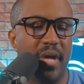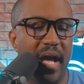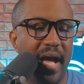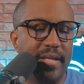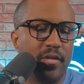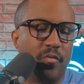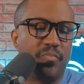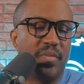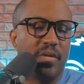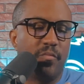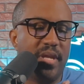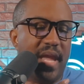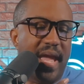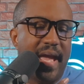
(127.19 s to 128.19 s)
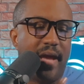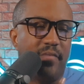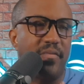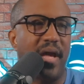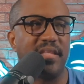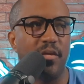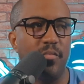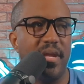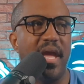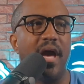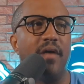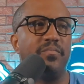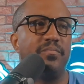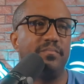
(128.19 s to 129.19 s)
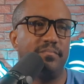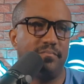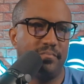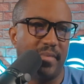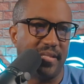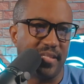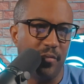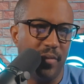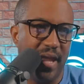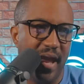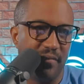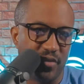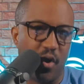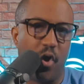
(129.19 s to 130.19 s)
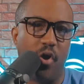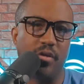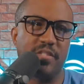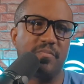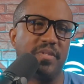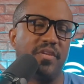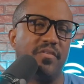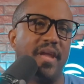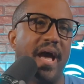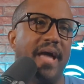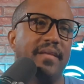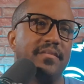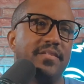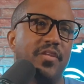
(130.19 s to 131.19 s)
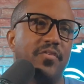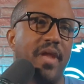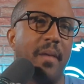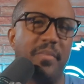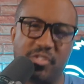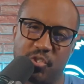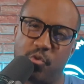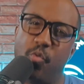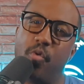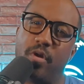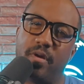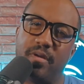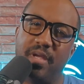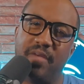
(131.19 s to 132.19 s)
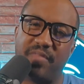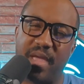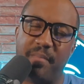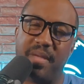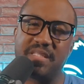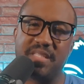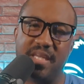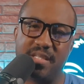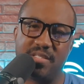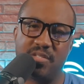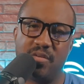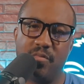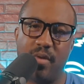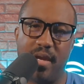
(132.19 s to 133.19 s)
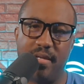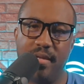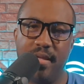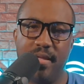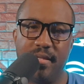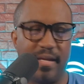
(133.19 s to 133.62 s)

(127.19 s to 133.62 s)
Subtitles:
I don't think we have, I think we have dogs, but they're not mature, if that makes sense. Right.